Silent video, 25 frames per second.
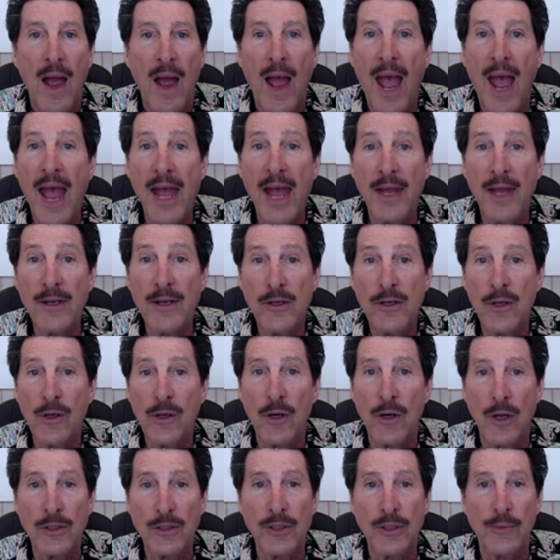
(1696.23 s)
And you
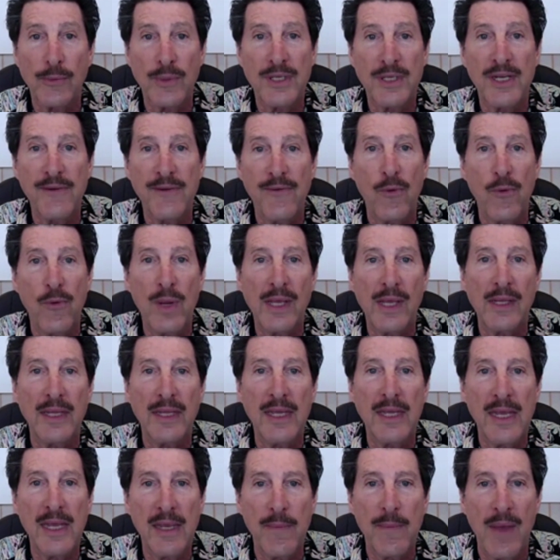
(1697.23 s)
can also receive a
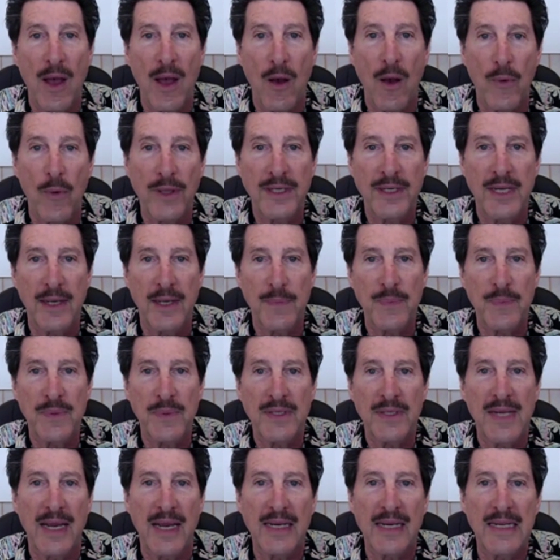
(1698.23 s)
weekly email with tips,
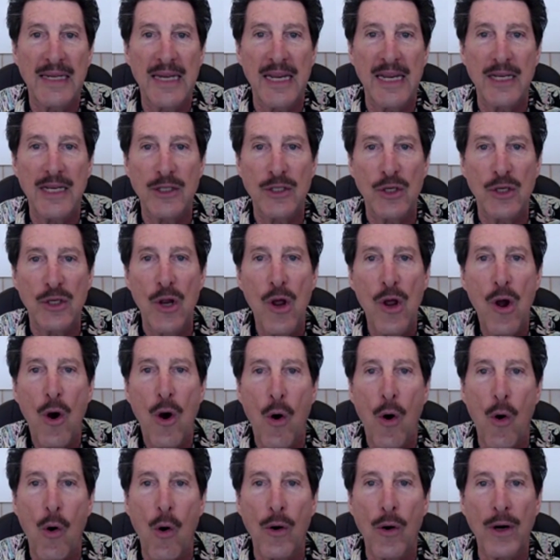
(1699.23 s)
techniques,
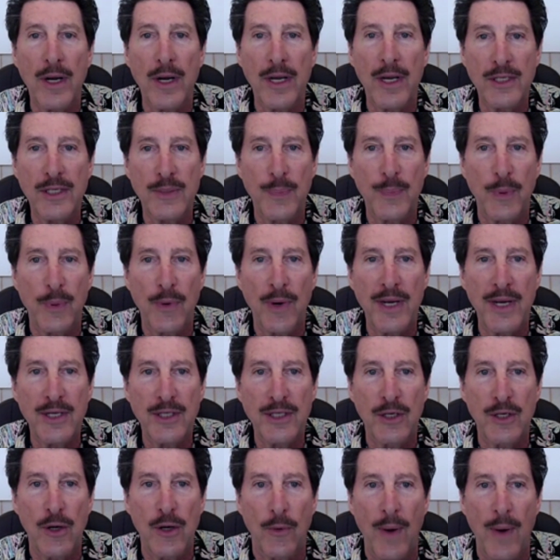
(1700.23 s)
or
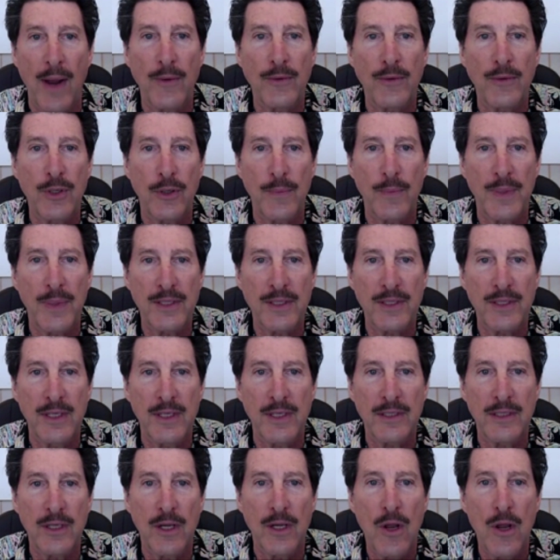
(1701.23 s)
inspiration around your
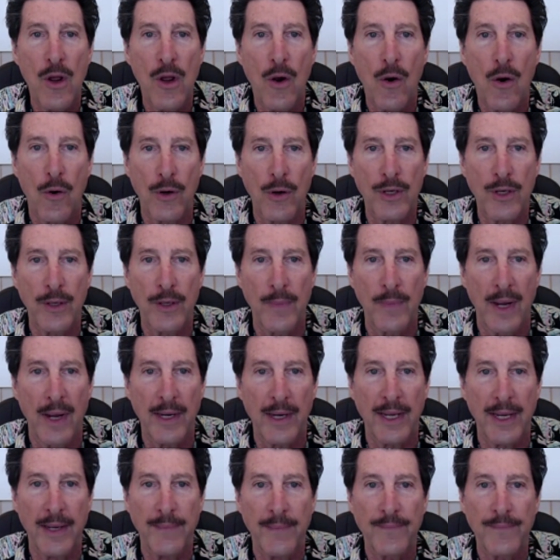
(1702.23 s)
business or your
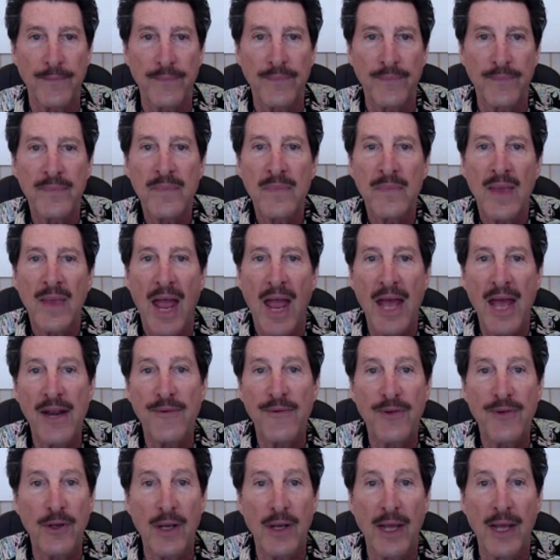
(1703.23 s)
money. And
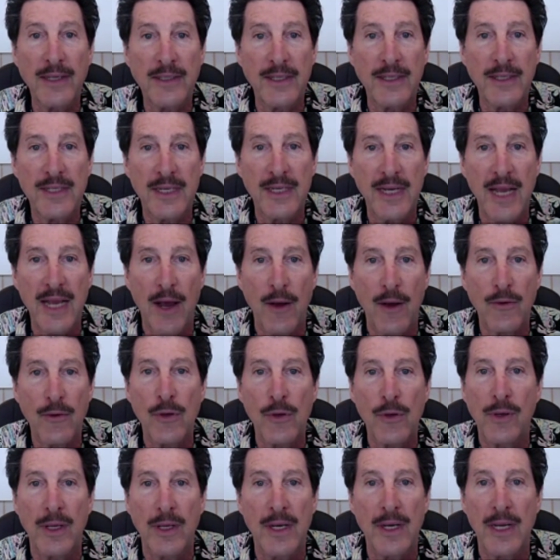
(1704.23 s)
if you'd like to see how
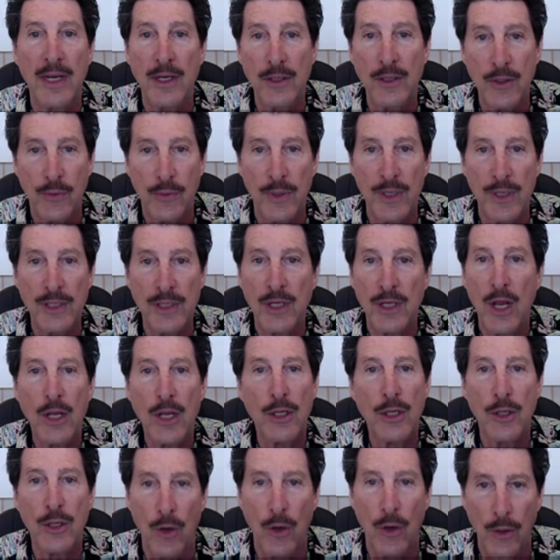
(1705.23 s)
you can increase
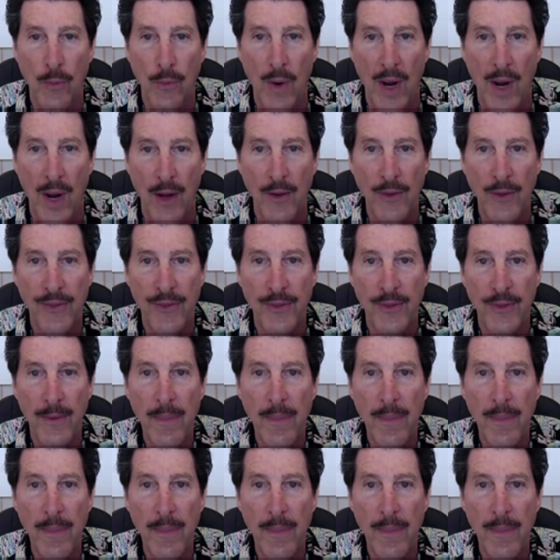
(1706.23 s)
your wealth